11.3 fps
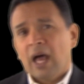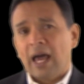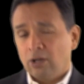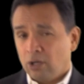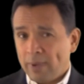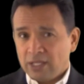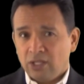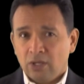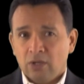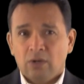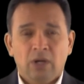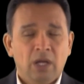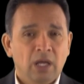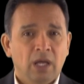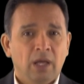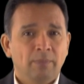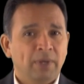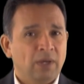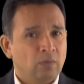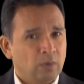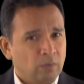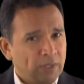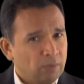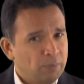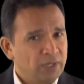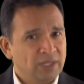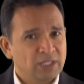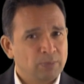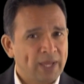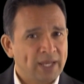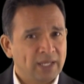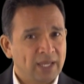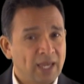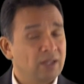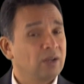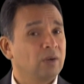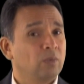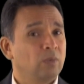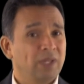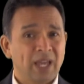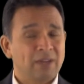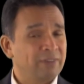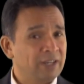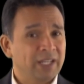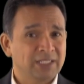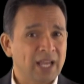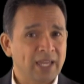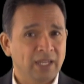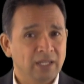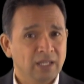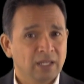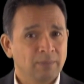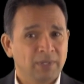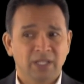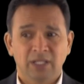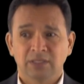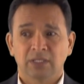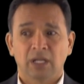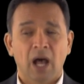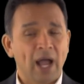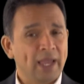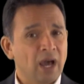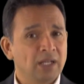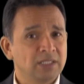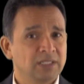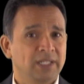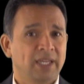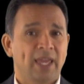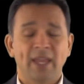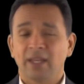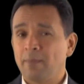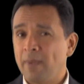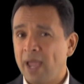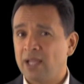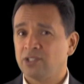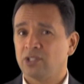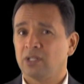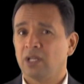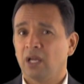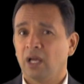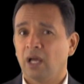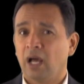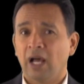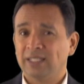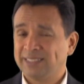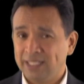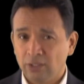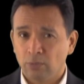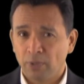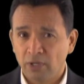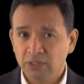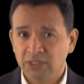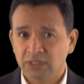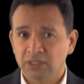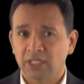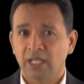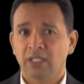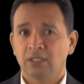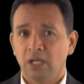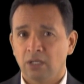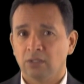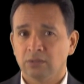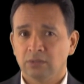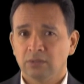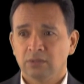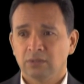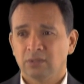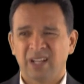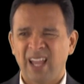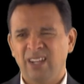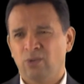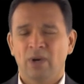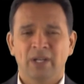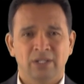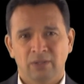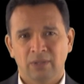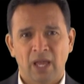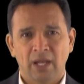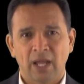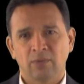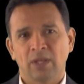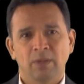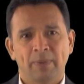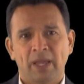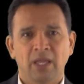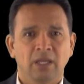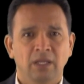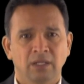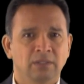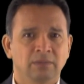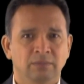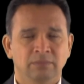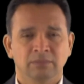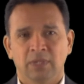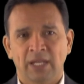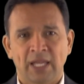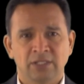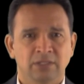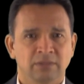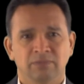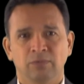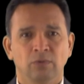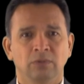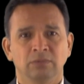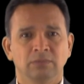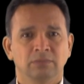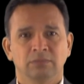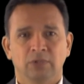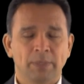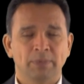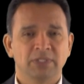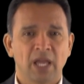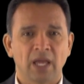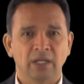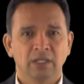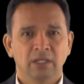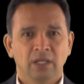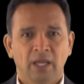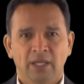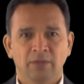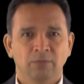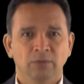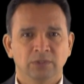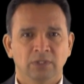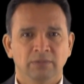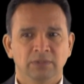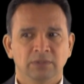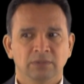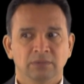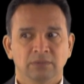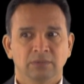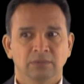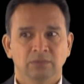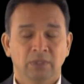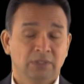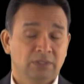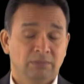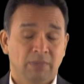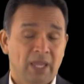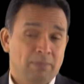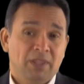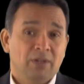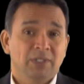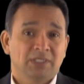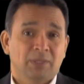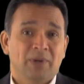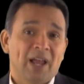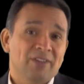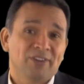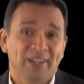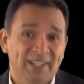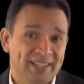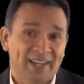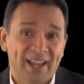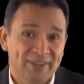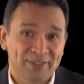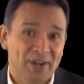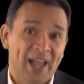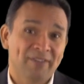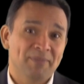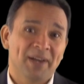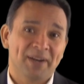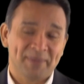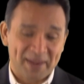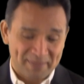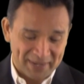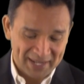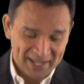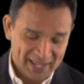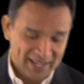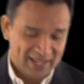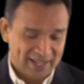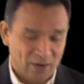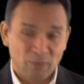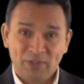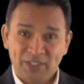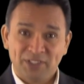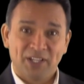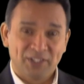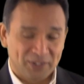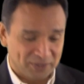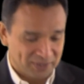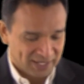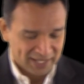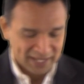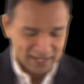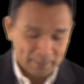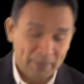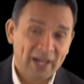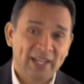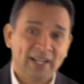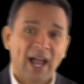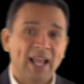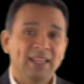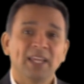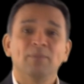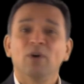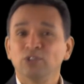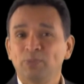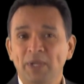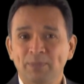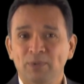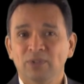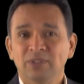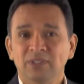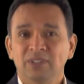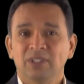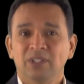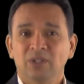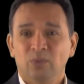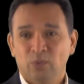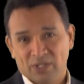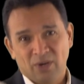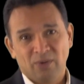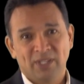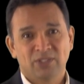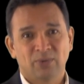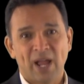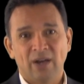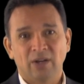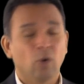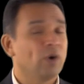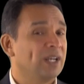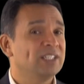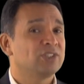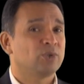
I don't know about you, but when we were putting this plan together, we got very excited because I honestly can't imagine a single person saying, no, I don't want to do that. I'd rather pay an agent full 3% and get full service. Which maybe there is someone out there like that. I don't know. I haven't met them yet, but hopefully it's not you. But I think most people would go this route, or at least